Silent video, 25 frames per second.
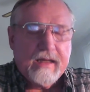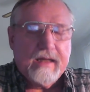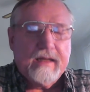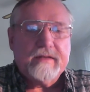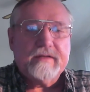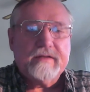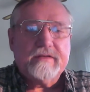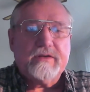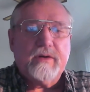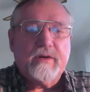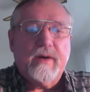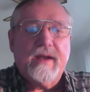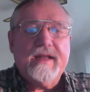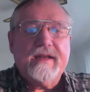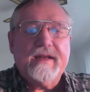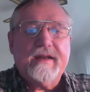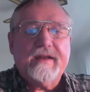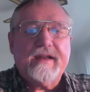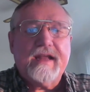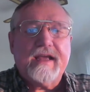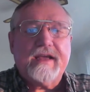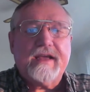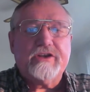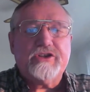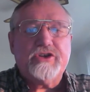So I had to
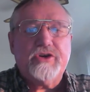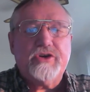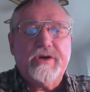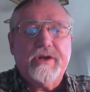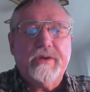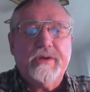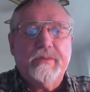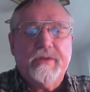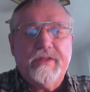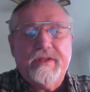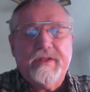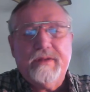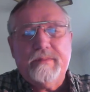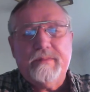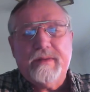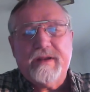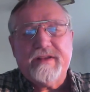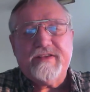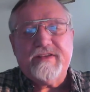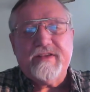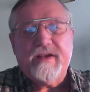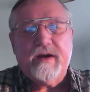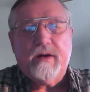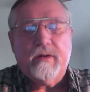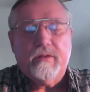take a journey within
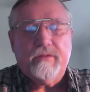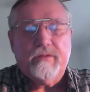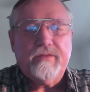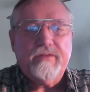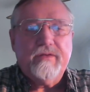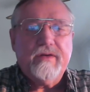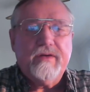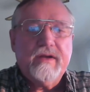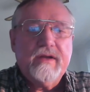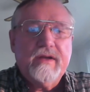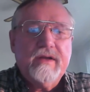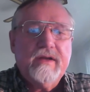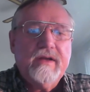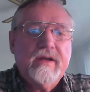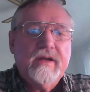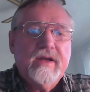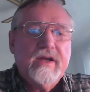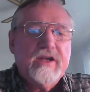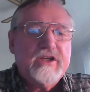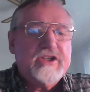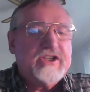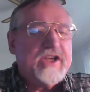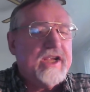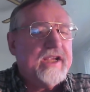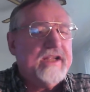myself,
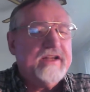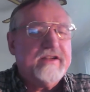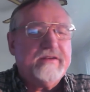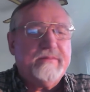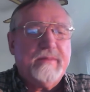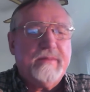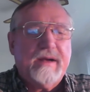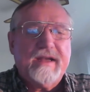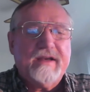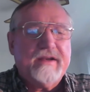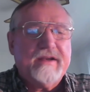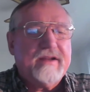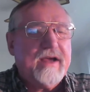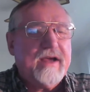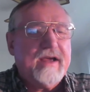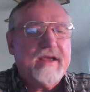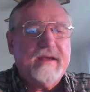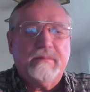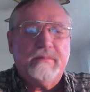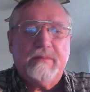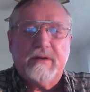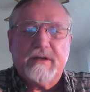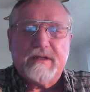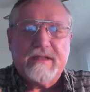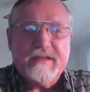change my
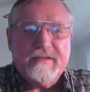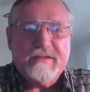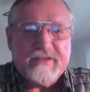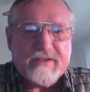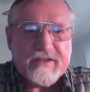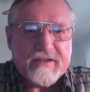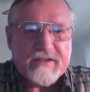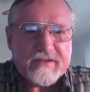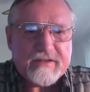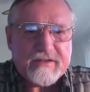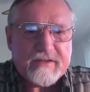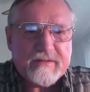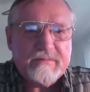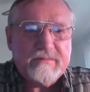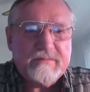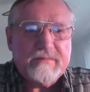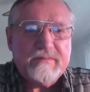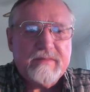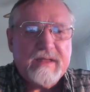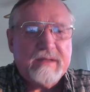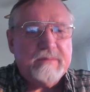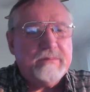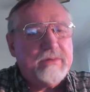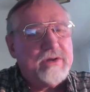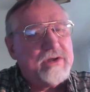entire belief system,
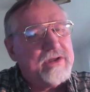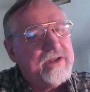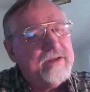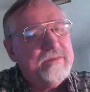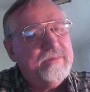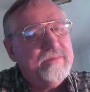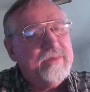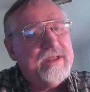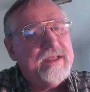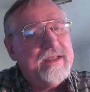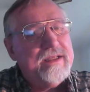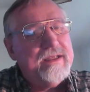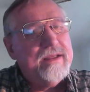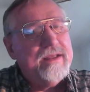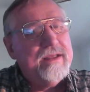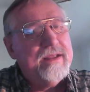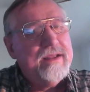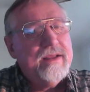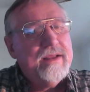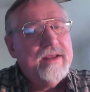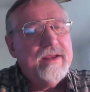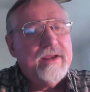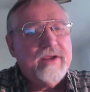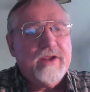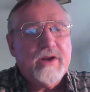and believe me,
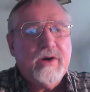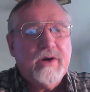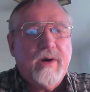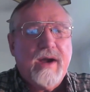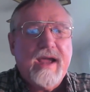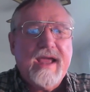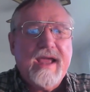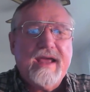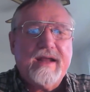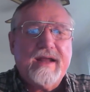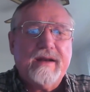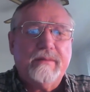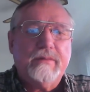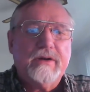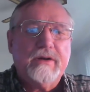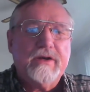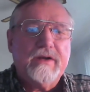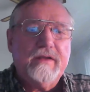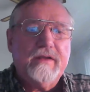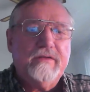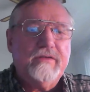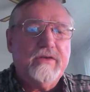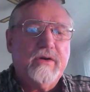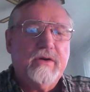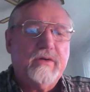I had a
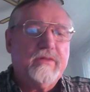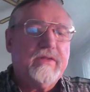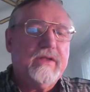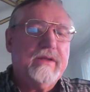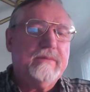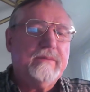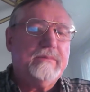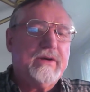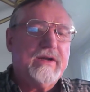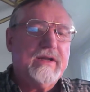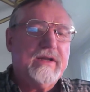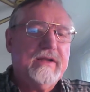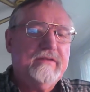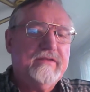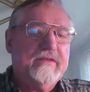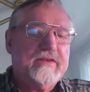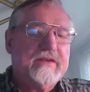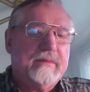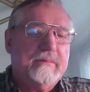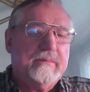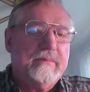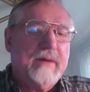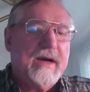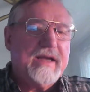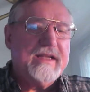belief. You don't think
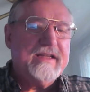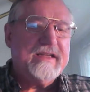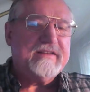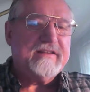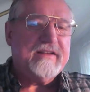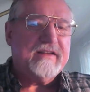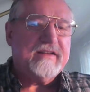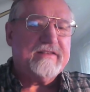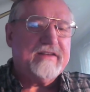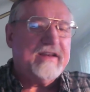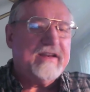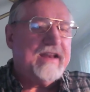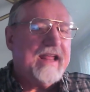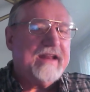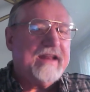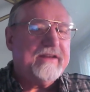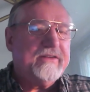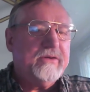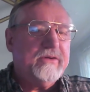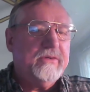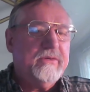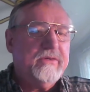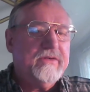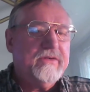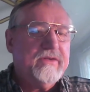beliefs and mindsets and
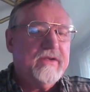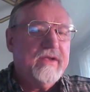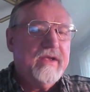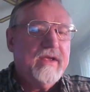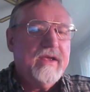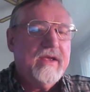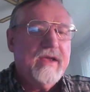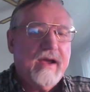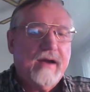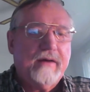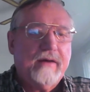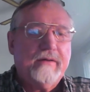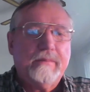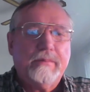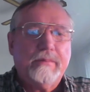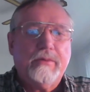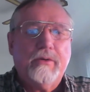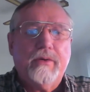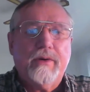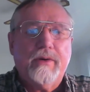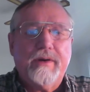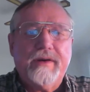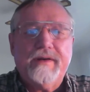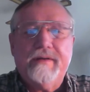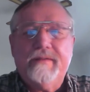attitudes are
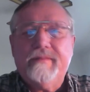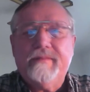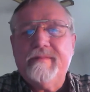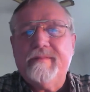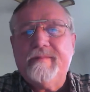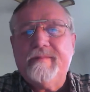important?